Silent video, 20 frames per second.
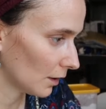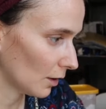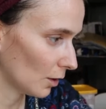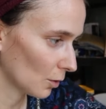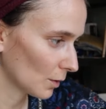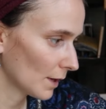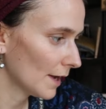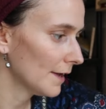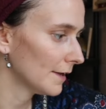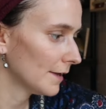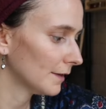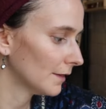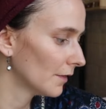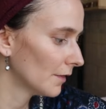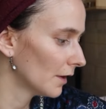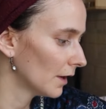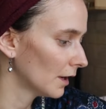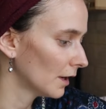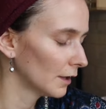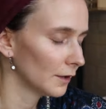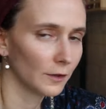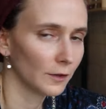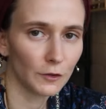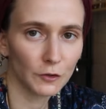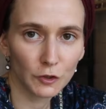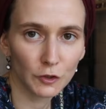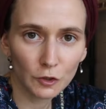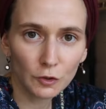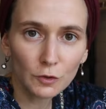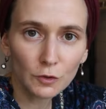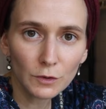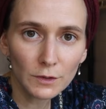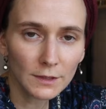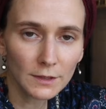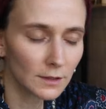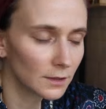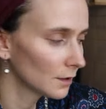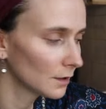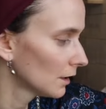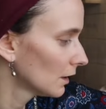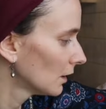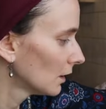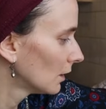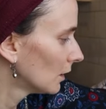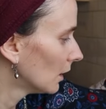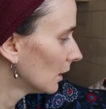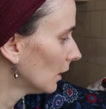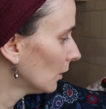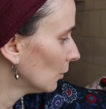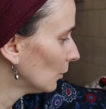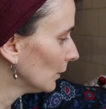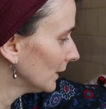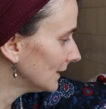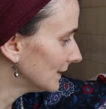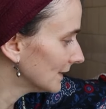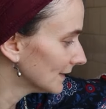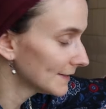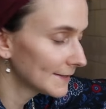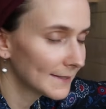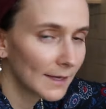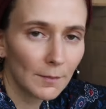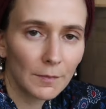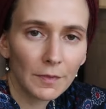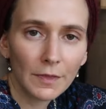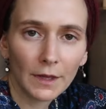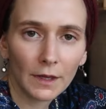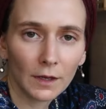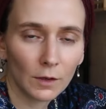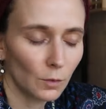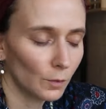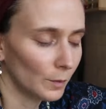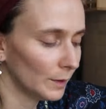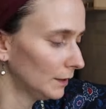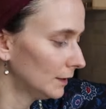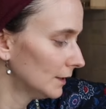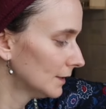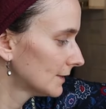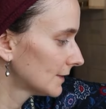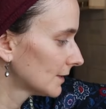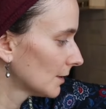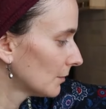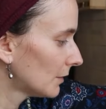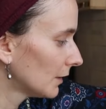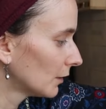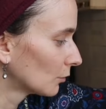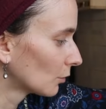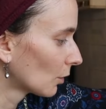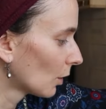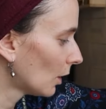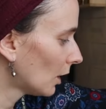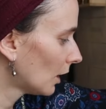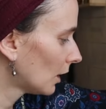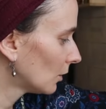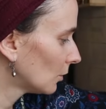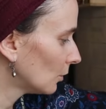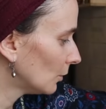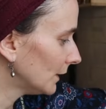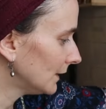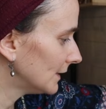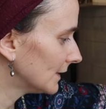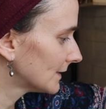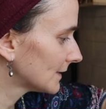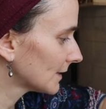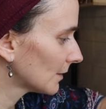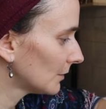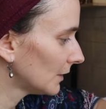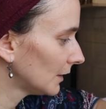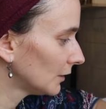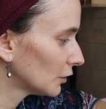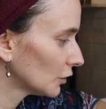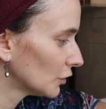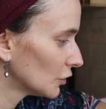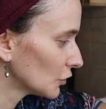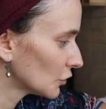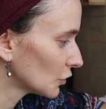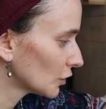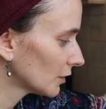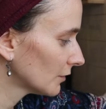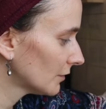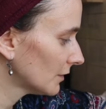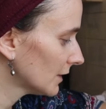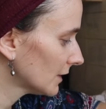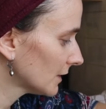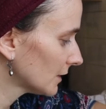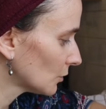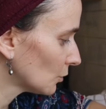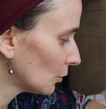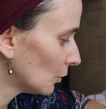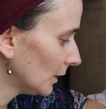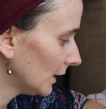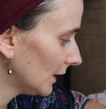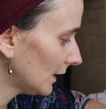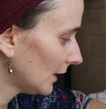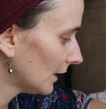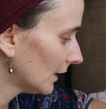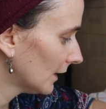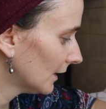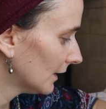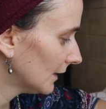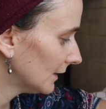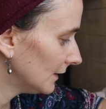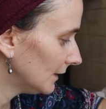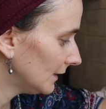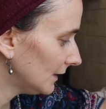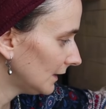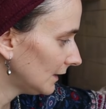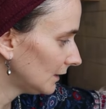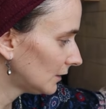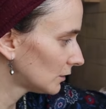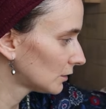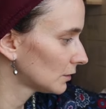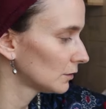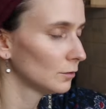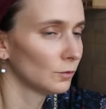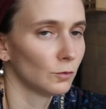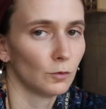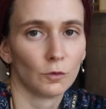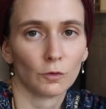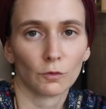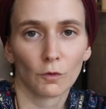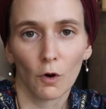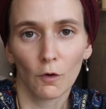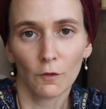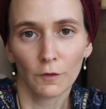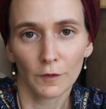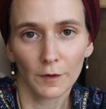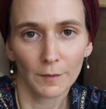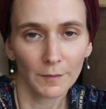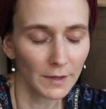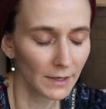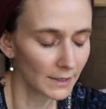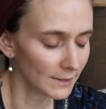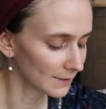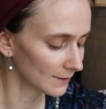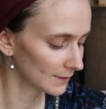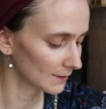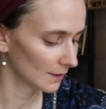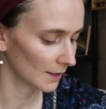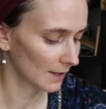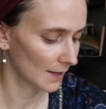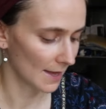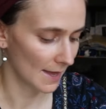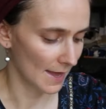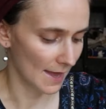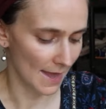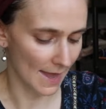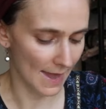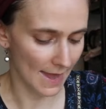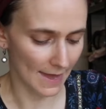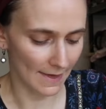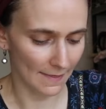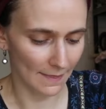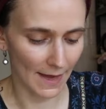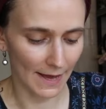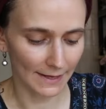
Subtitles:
okay, the Jews, we did something wrong, we did something to deserve this, we need to grow from this, and